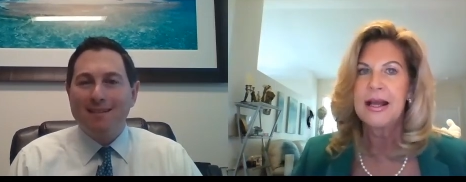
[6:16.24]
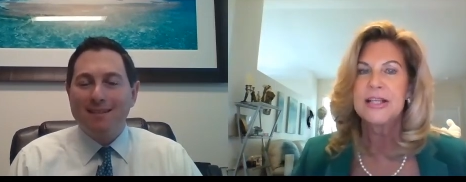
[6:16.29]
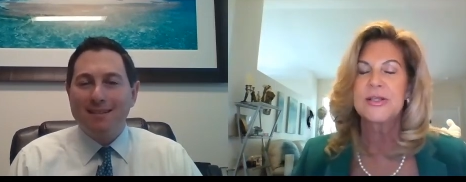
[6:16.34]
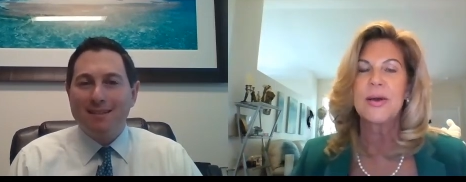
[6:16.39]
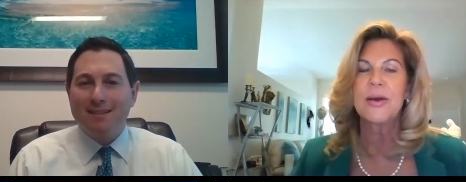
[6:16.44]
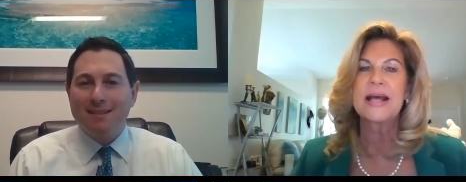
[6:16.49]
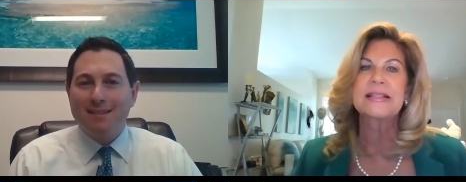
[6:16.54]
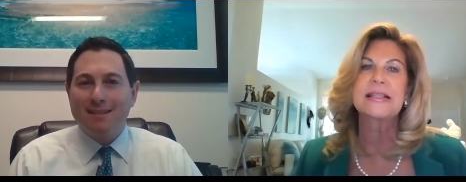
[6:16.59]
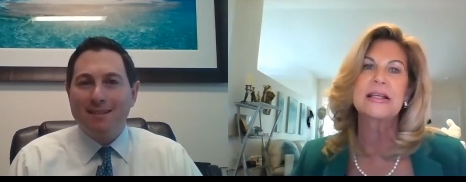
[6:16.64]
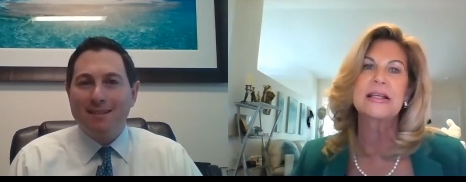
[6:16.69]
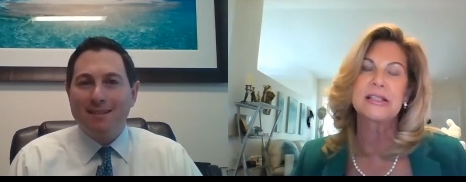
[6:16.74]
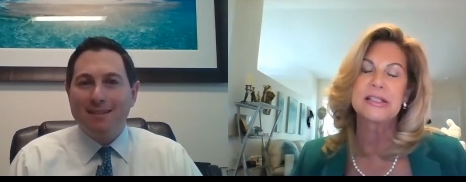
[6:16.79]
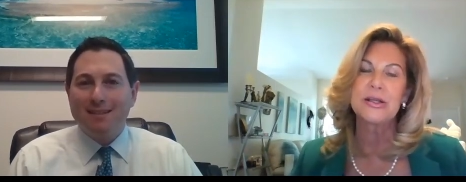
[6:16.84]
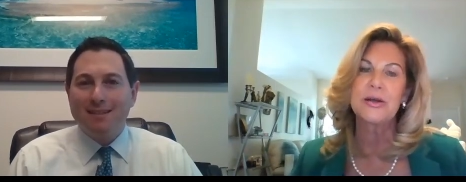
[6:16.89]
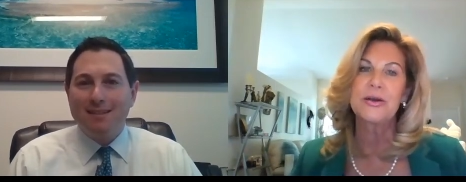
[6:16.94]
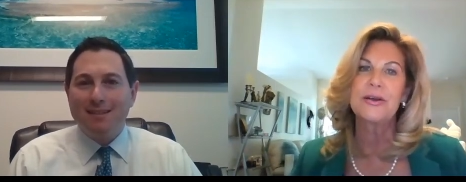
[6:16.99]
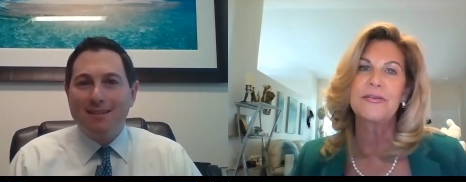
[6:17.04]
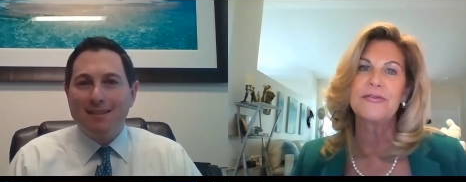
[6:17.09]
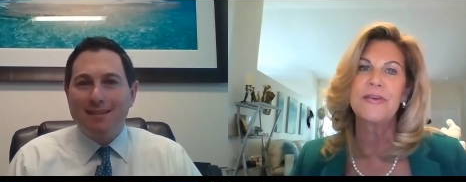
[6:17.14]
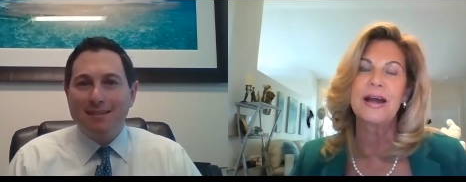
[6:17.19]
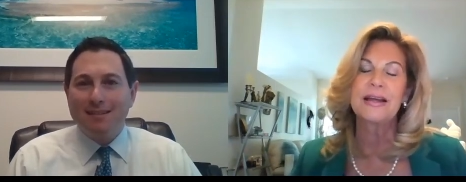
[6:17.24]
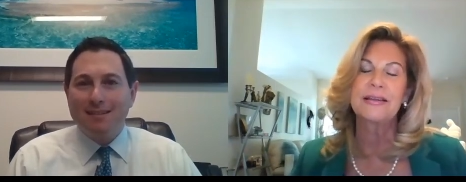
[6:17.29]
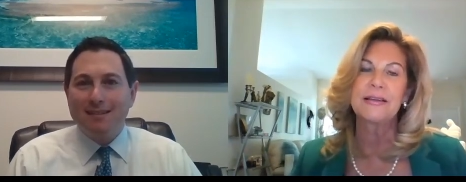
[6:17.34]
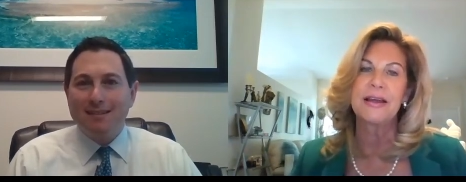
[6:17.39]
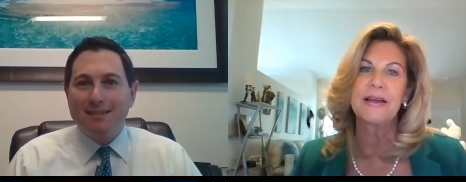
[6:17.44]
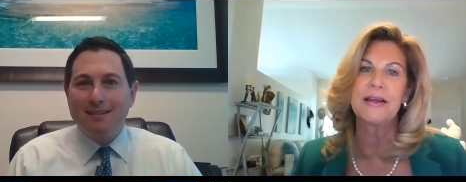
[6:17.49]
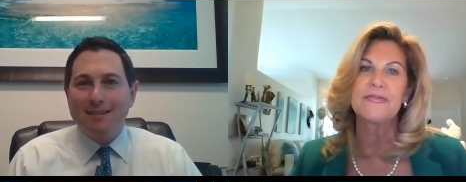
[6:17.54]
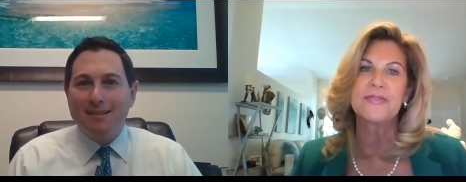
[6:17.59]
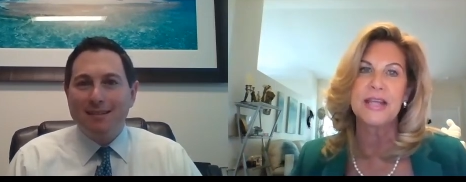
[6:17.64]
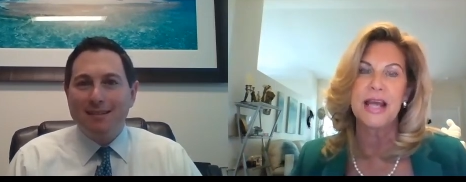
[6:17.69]
Speaker 1: So, as a certified
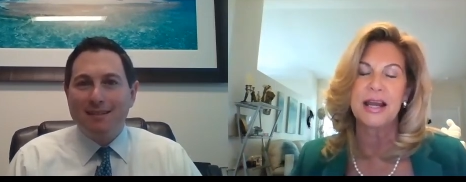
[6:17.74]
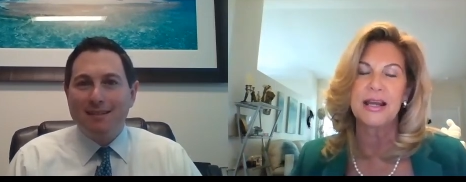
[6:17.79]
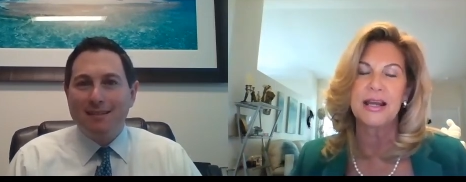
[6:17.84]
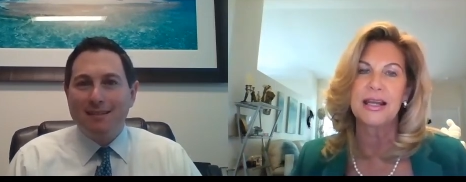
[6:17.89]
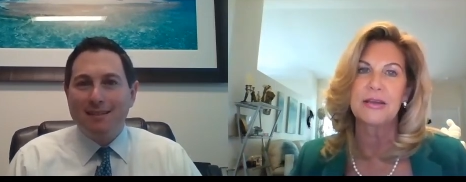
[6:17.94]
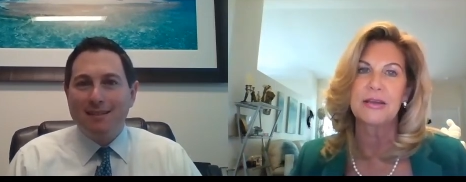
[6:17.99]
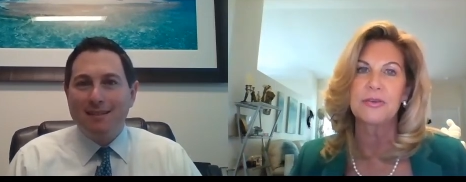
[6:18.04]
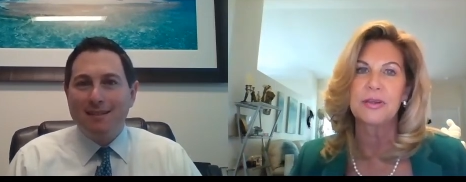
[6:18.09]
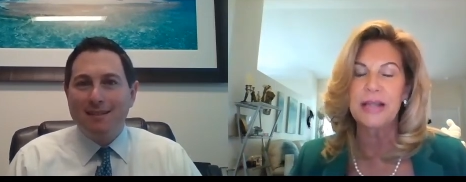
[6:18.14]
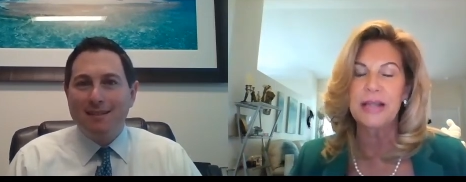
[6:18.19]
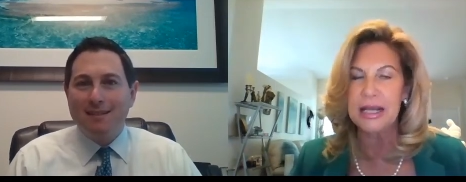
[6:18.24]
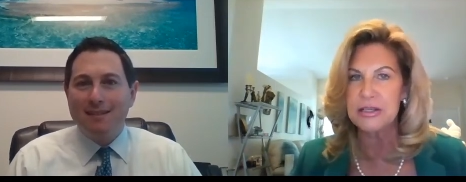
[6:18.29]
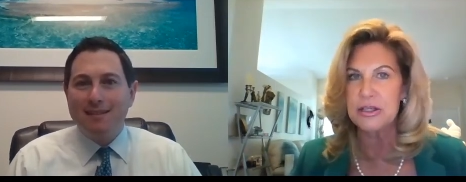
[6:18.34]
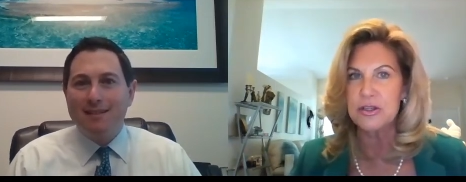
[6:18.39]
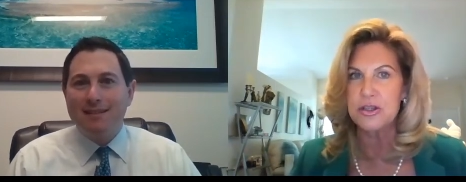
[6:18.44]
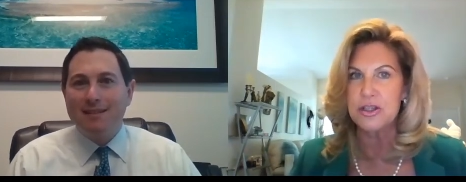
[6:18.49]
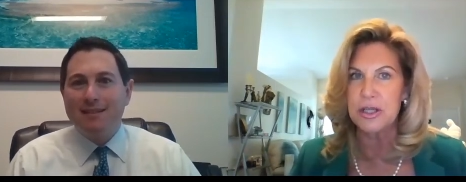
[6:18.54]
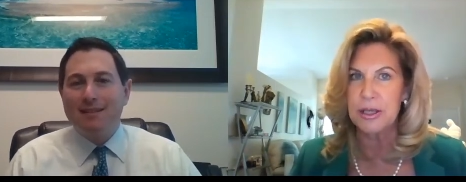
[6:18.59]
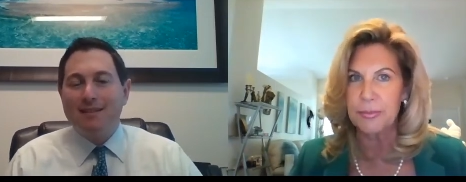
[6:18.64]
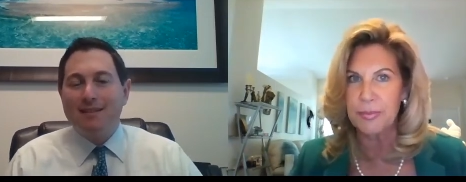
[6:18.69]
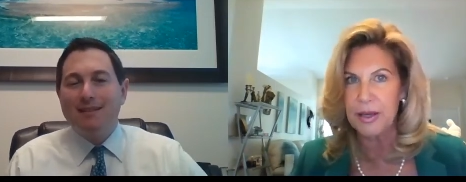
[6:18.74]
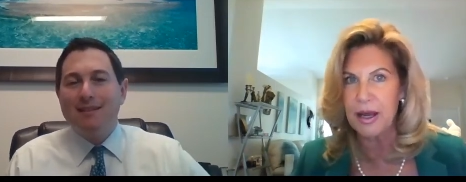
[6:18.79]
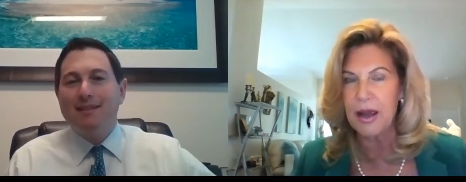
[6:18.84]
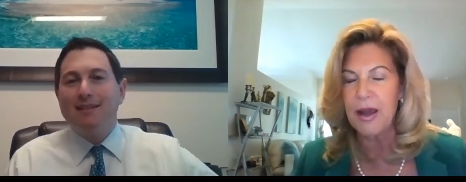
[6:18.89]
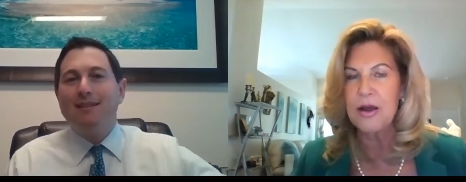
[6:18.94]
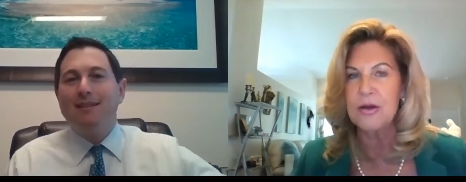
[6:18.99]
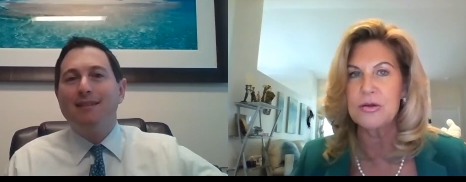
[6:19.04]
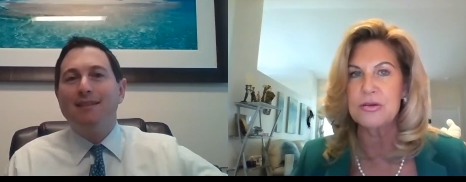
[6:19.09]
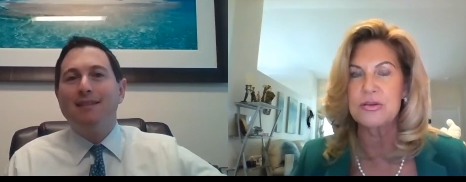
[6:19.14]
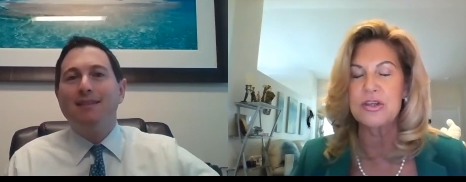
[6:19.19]
life dating and relationship
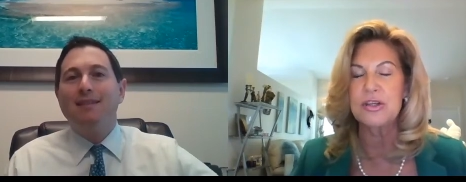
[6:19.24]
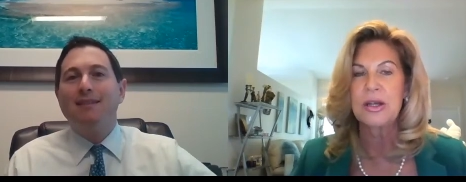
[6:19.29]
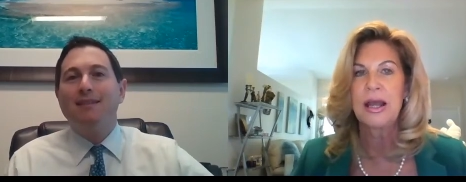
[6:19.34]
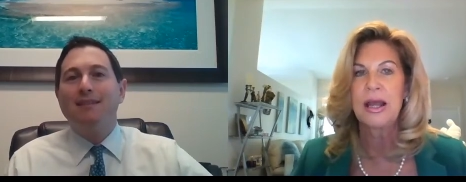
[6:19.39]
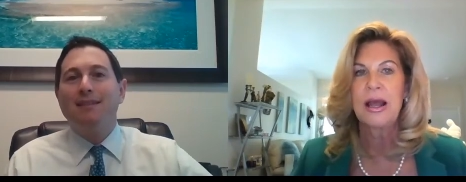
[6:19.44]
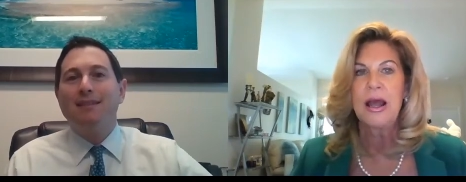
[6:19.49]
coach,